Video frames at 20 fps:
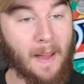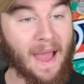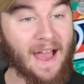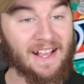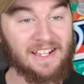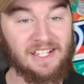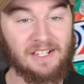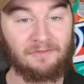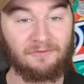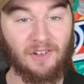
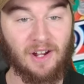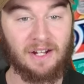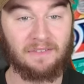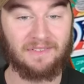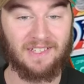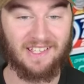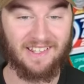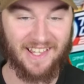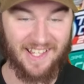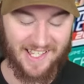packs in front of
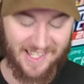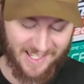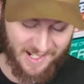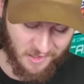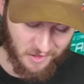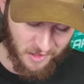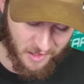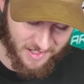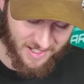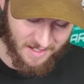you. This is an
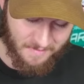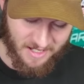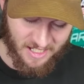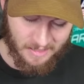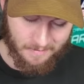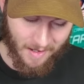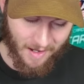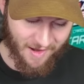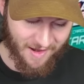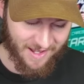awesome
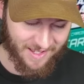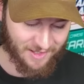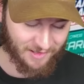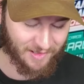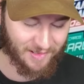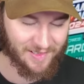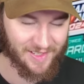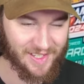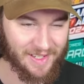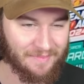experience.
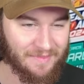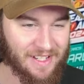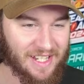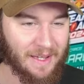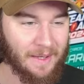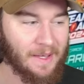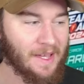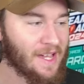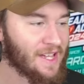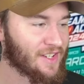Awesome
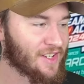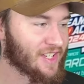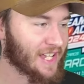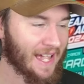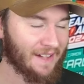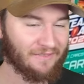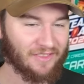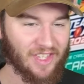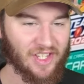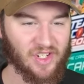to just
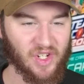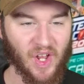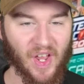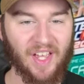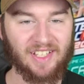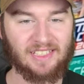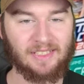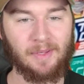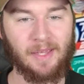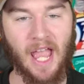have the
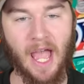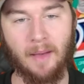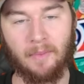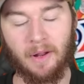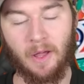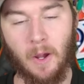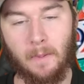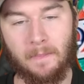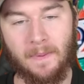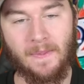chance to be able to
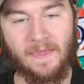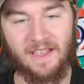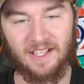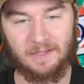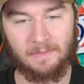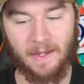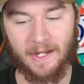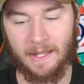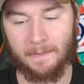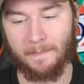open this
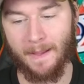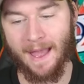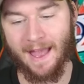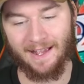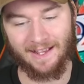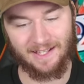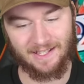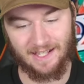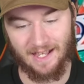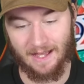many
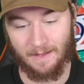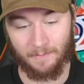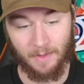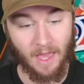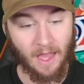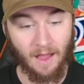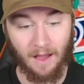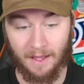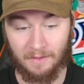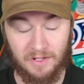packs.
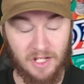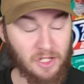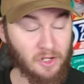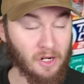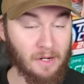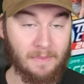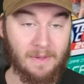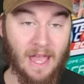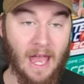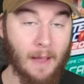I've just got
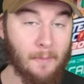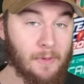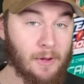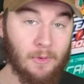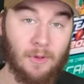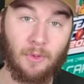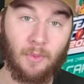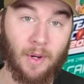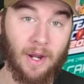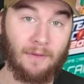to be happy
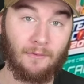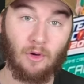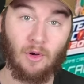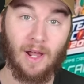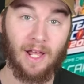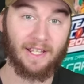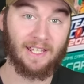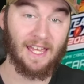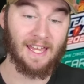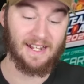with whatever
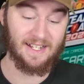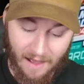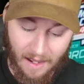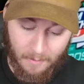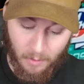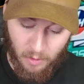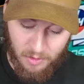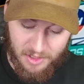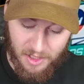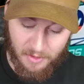I get. I'm
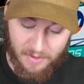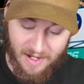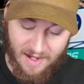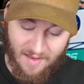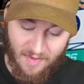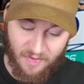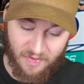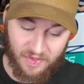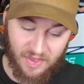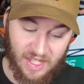also
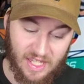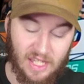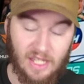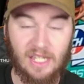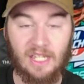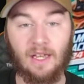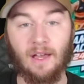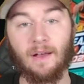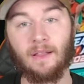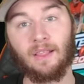in
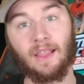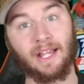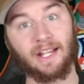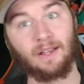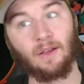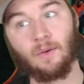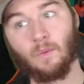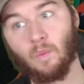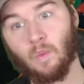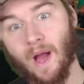the
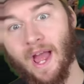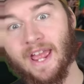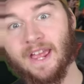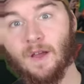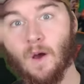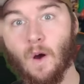way